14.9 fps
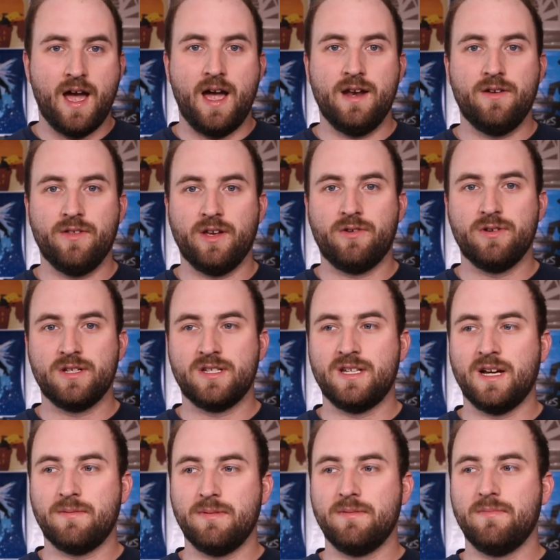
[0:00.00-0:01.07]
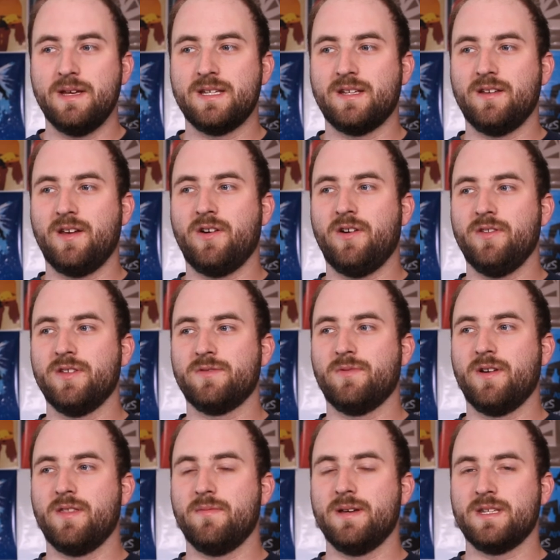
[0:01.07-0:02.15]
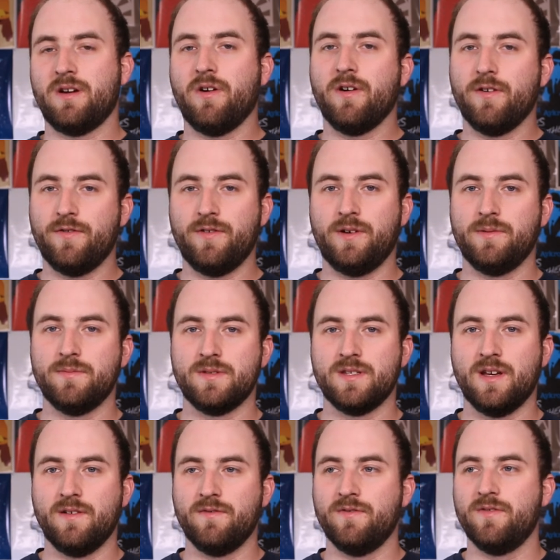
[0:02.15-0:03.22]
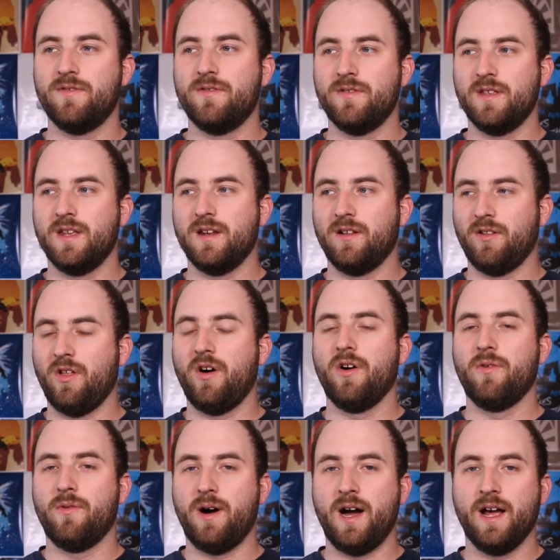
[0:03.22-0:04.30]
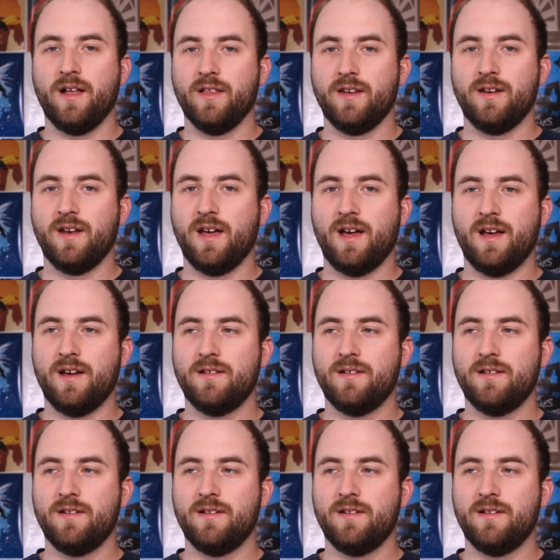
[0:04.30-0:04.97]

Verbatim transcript: I know that Chris Stuckman basically called this one of the best horror films of in a long while, and